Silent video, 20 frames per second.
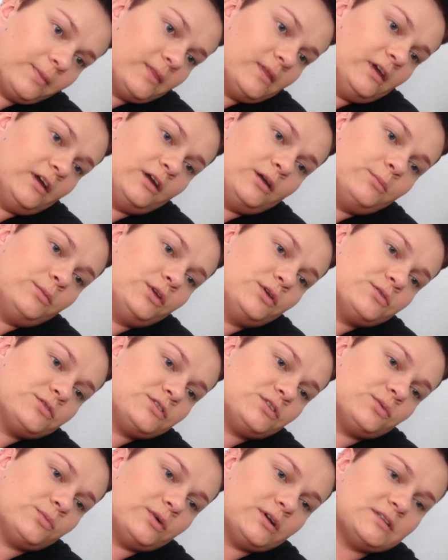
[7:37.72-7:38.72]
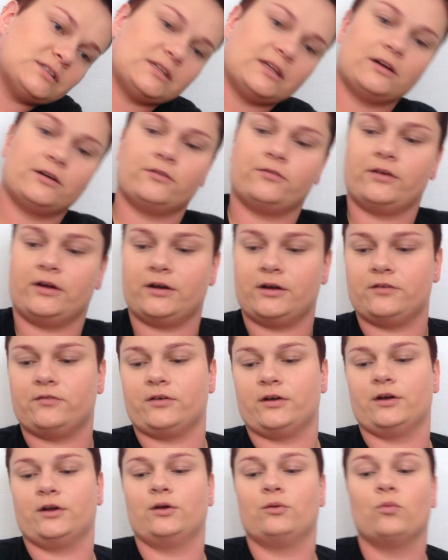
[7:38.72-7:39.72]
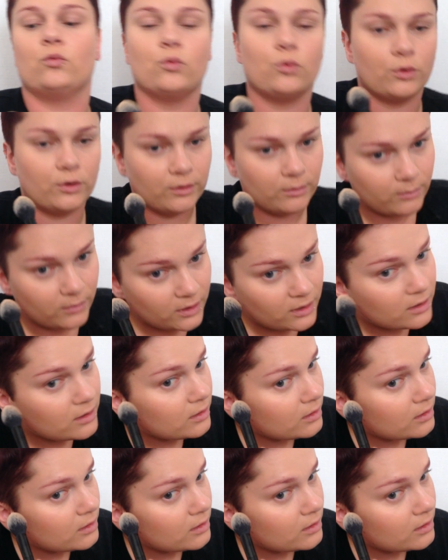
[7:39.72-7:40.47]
I'm used to ones that are very, very warm.